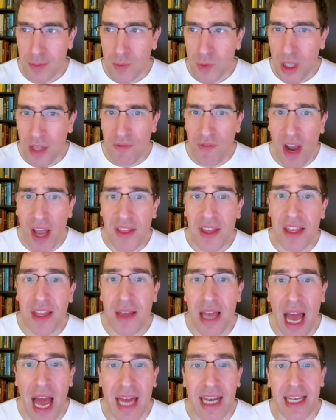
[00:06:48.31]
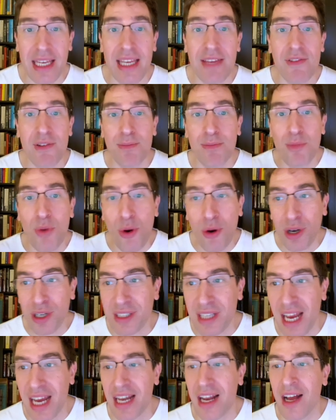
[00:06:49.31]
Finally, adding even more
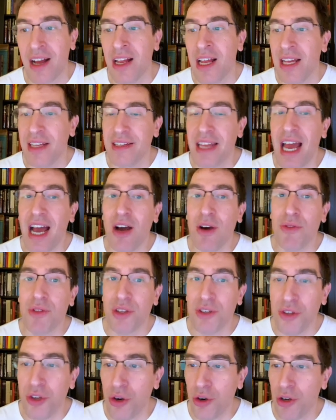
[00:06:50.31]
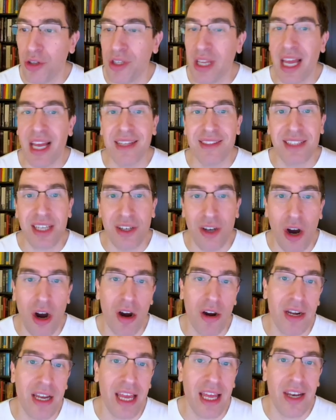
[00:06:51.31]
data, now the neural net and
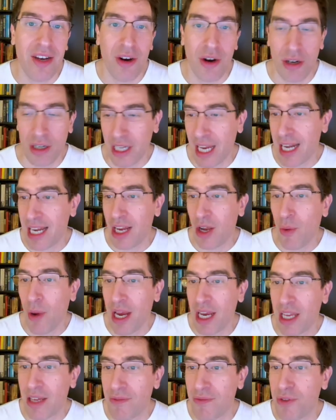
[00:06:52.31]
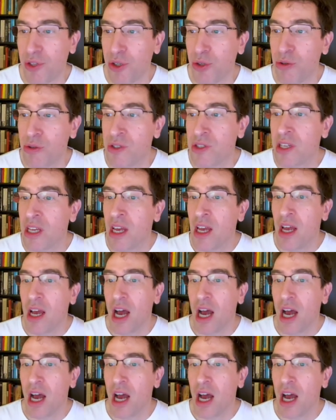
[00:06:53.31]
RNN are getting quite confused.